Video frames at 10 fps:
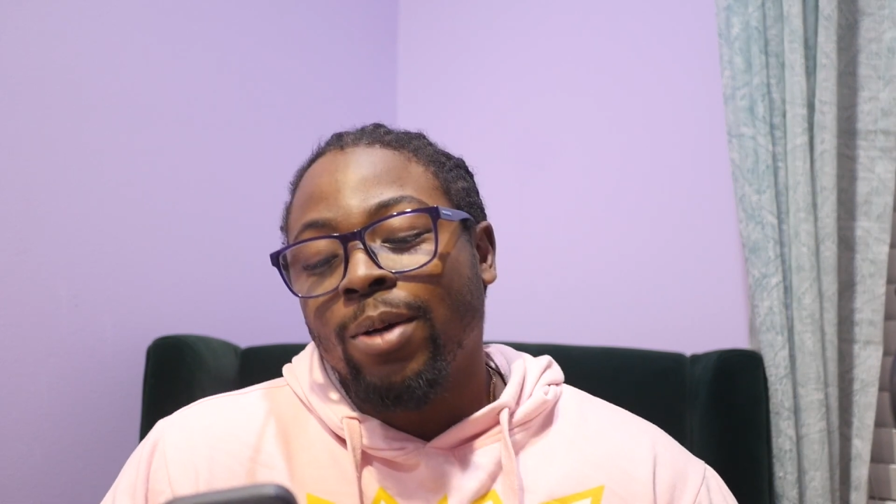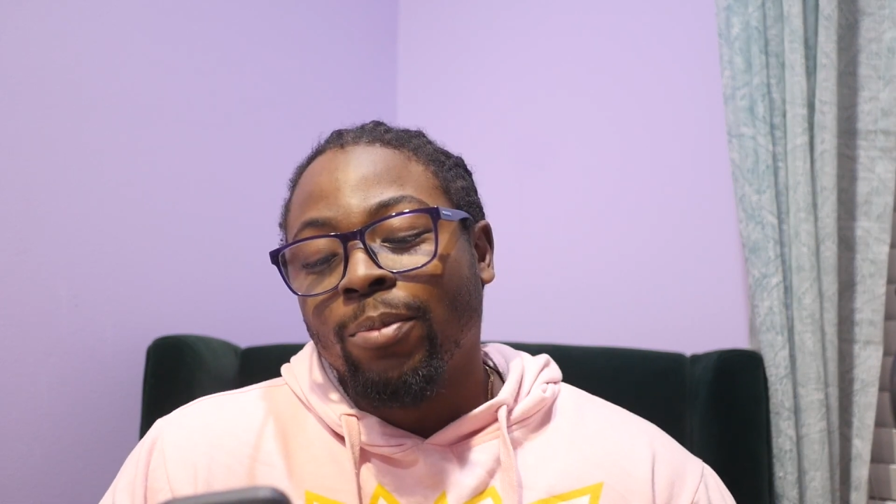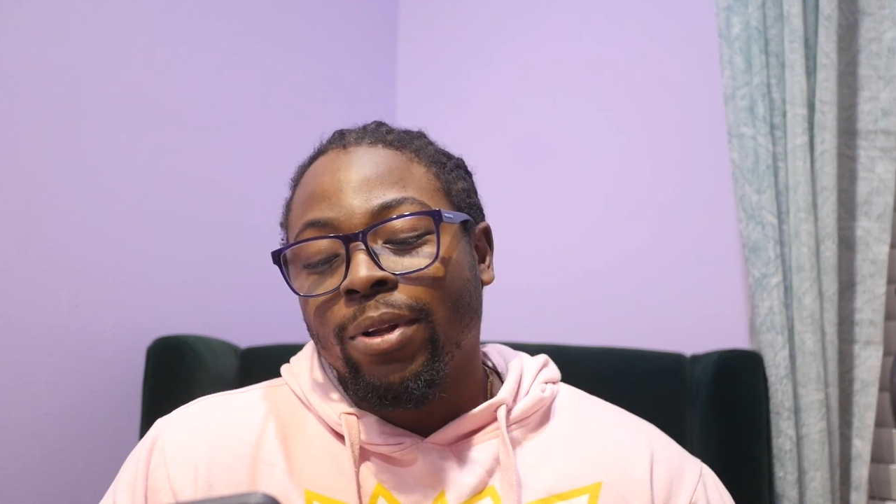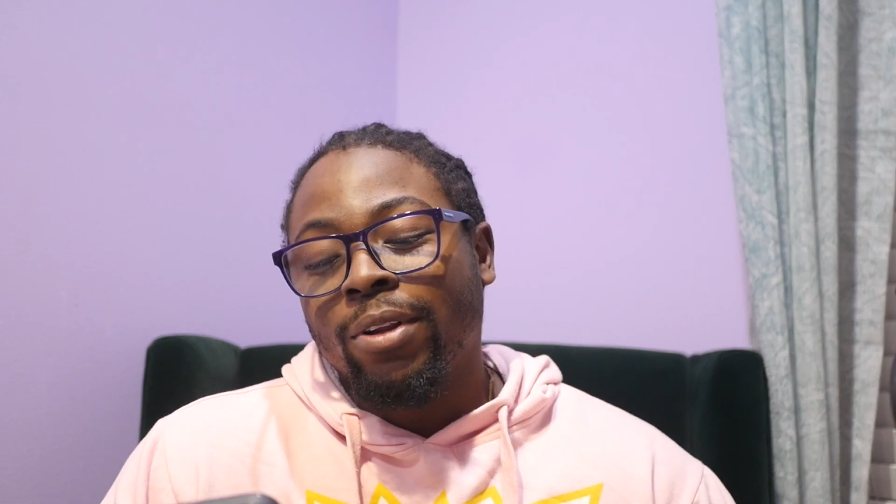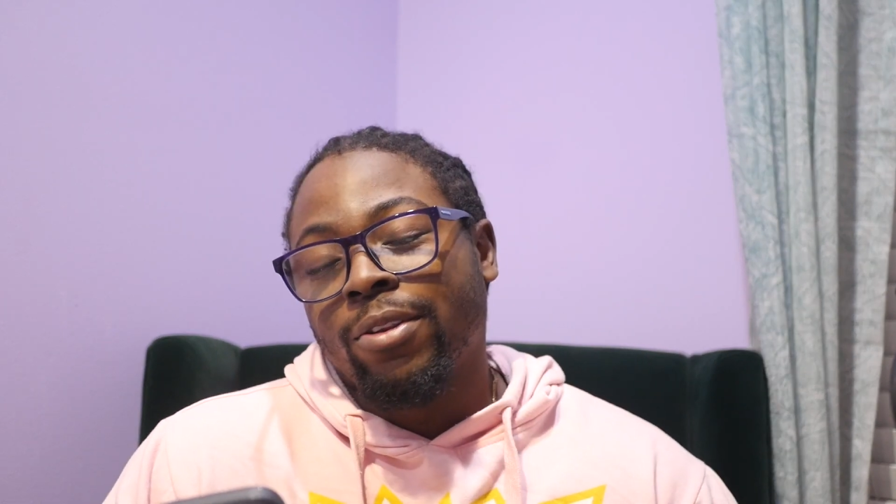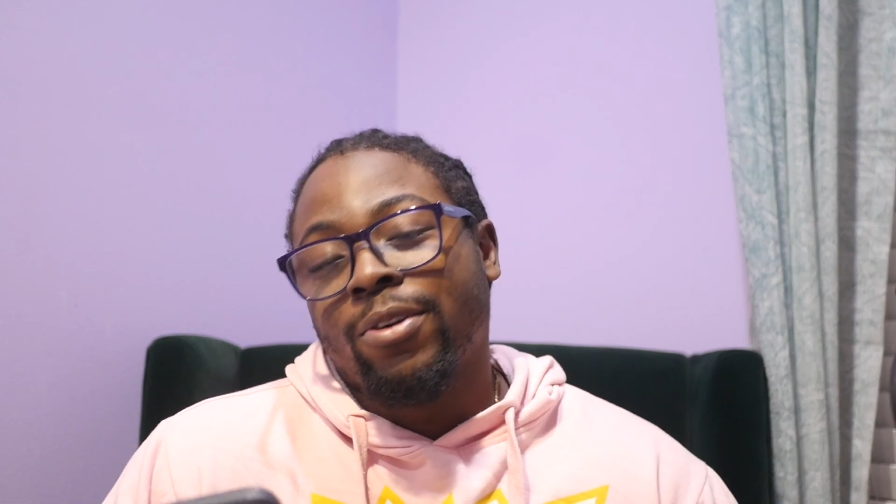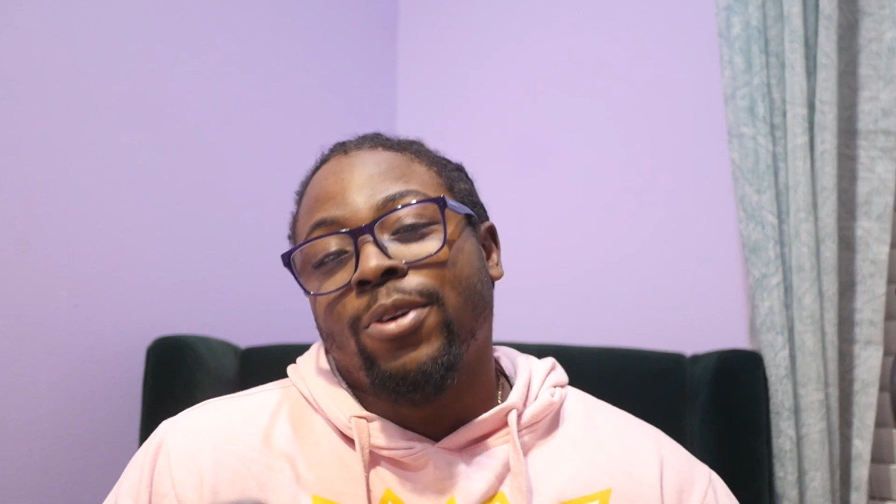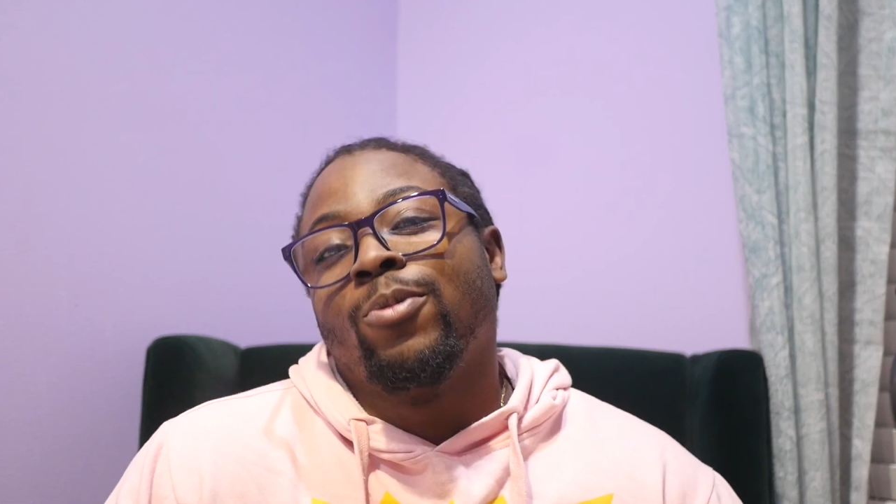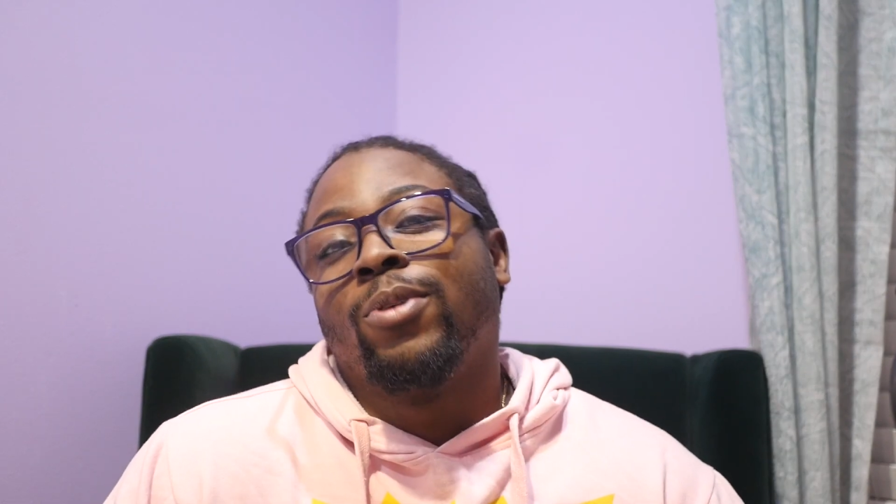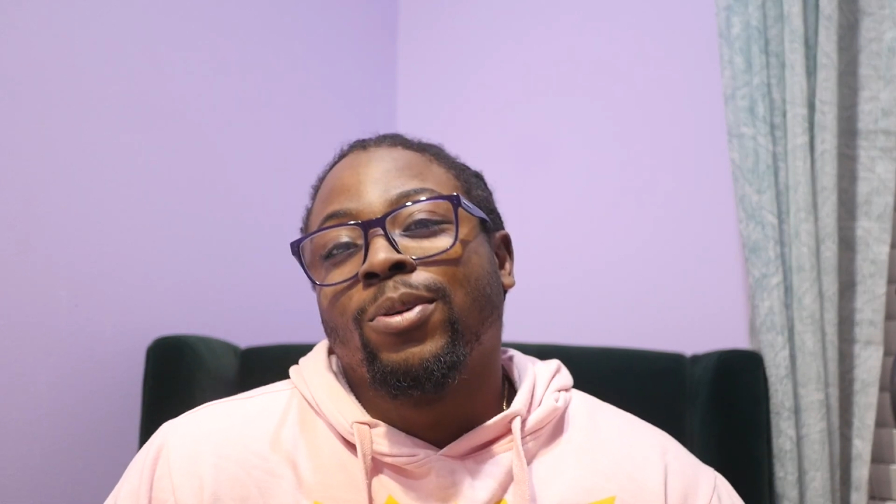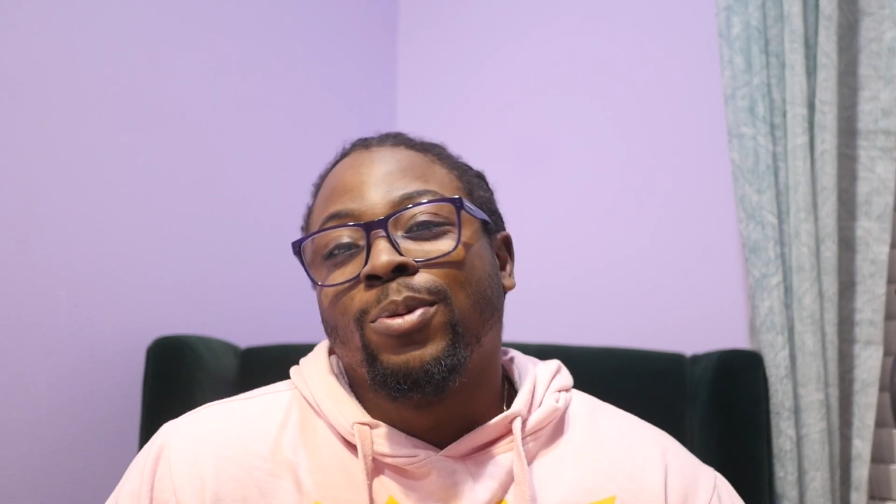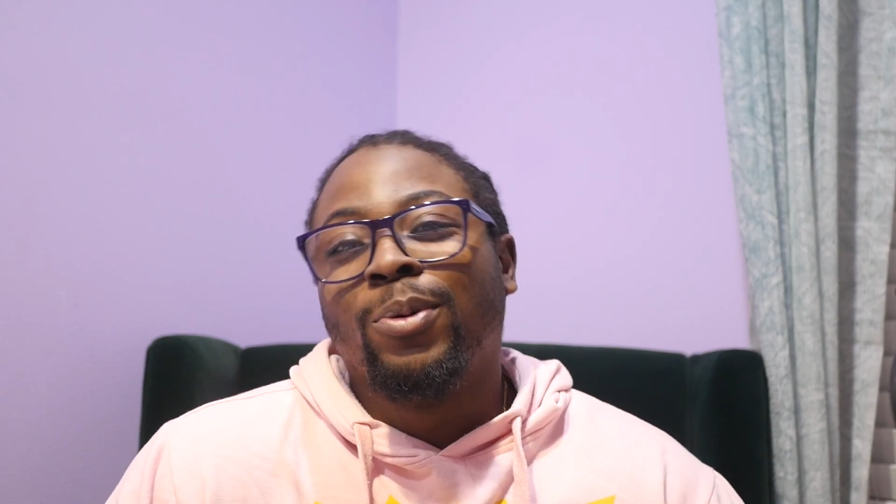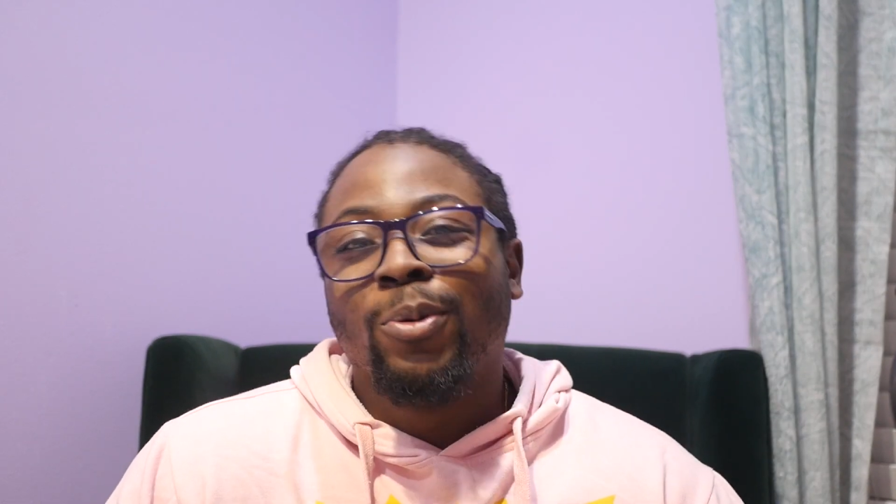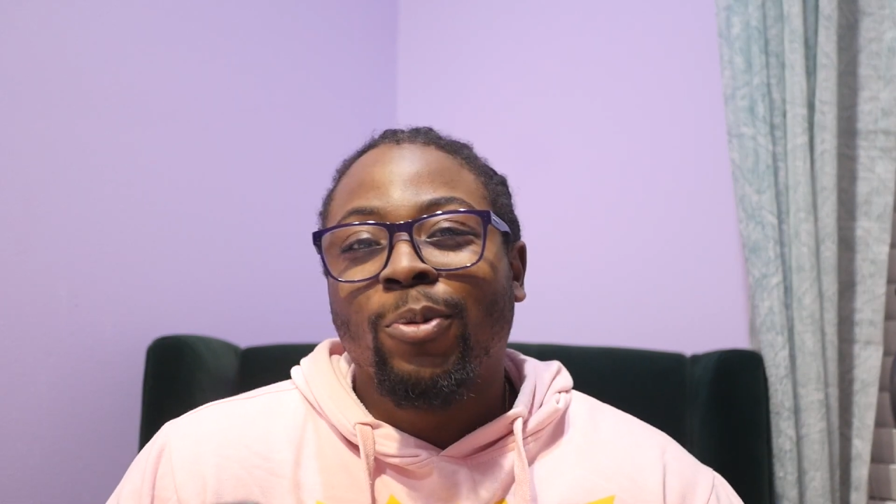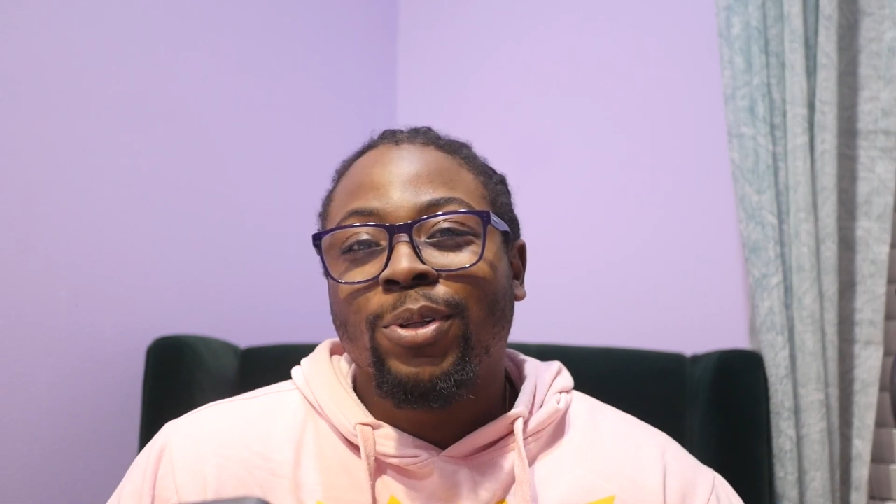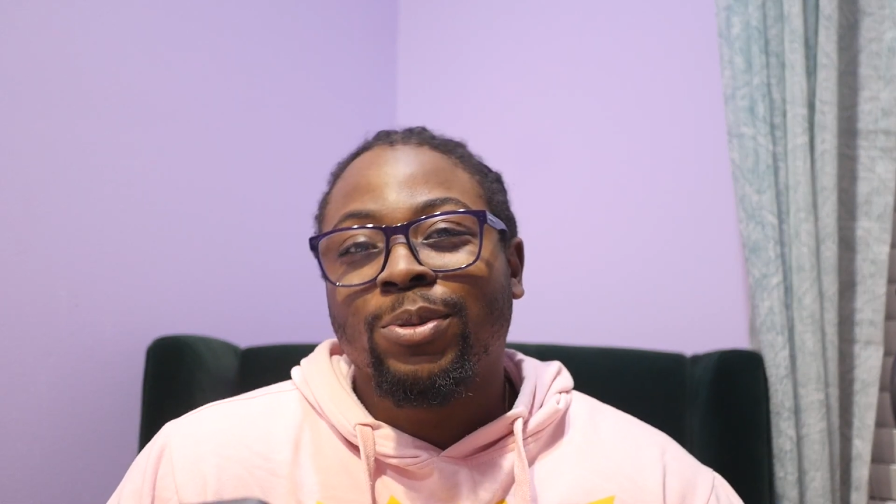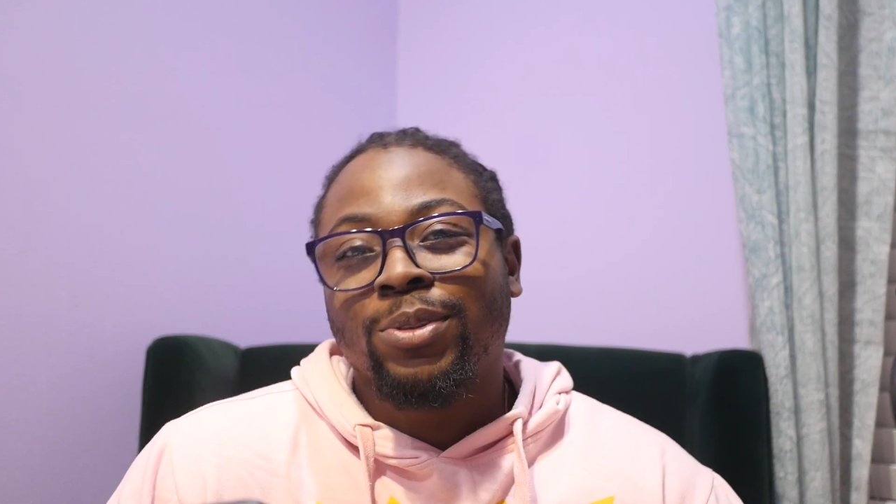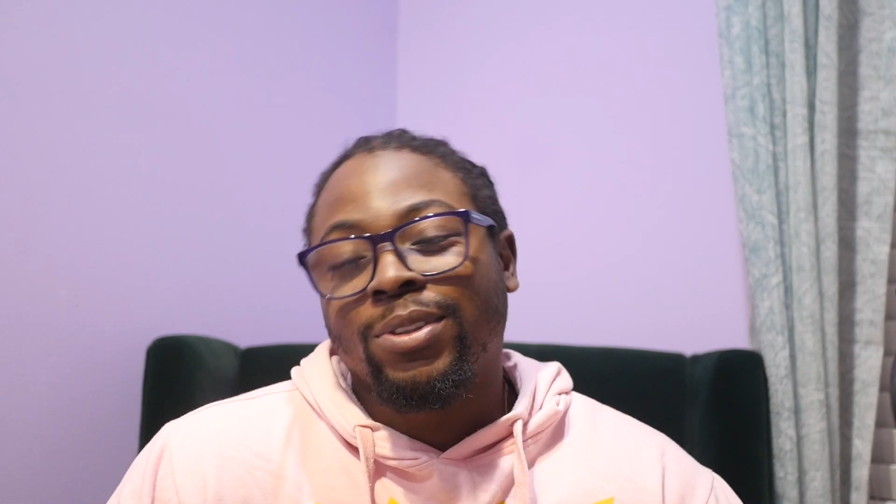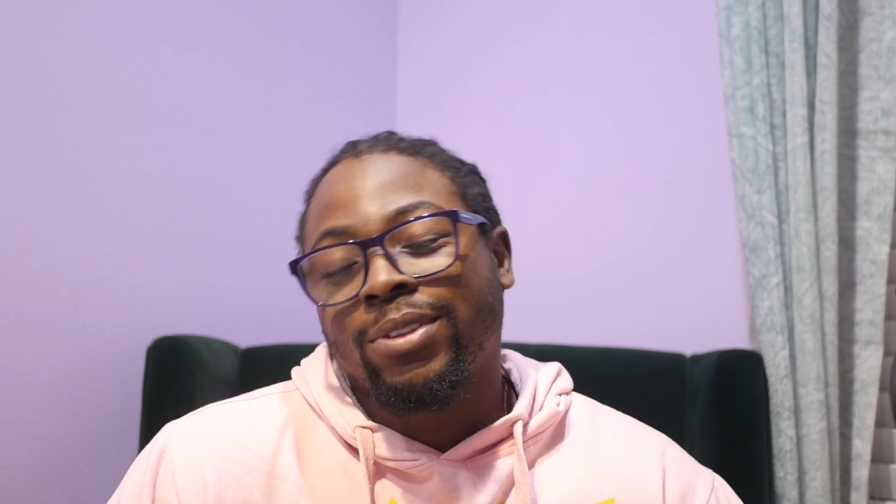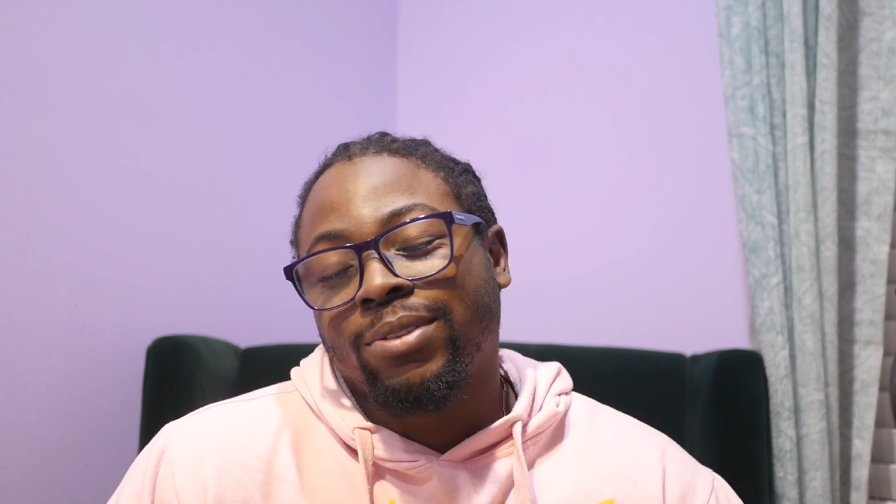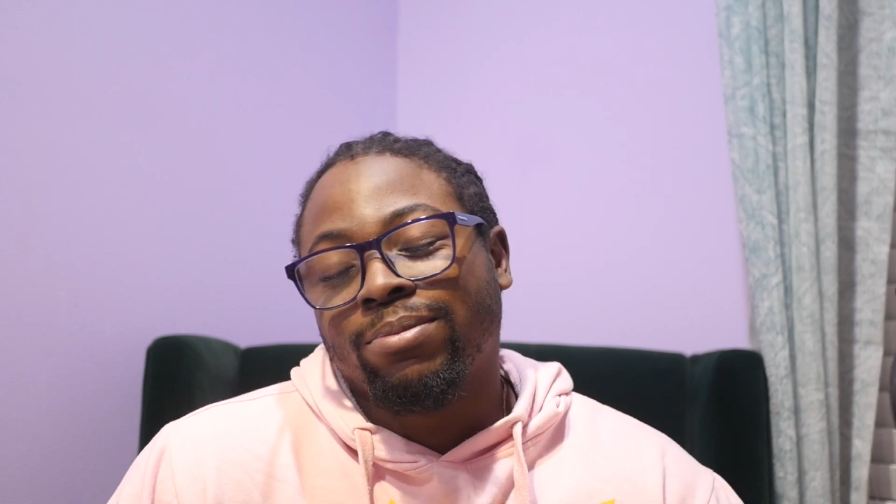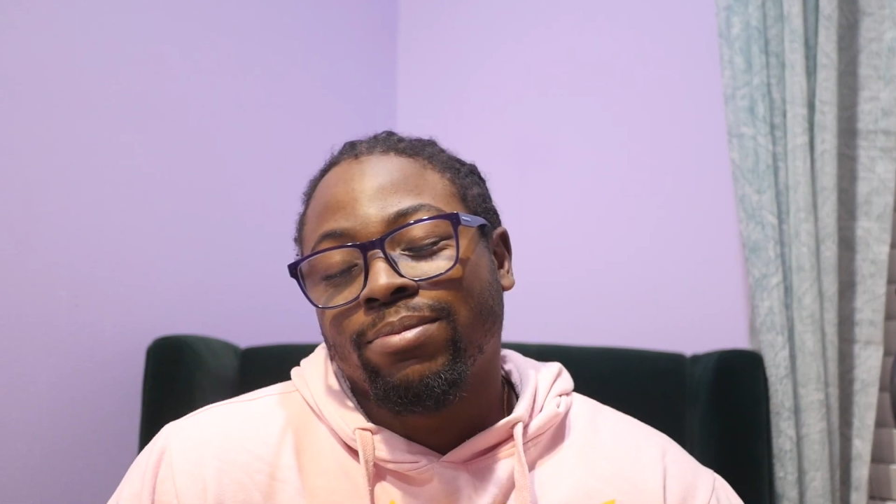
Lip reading: But the third one, which was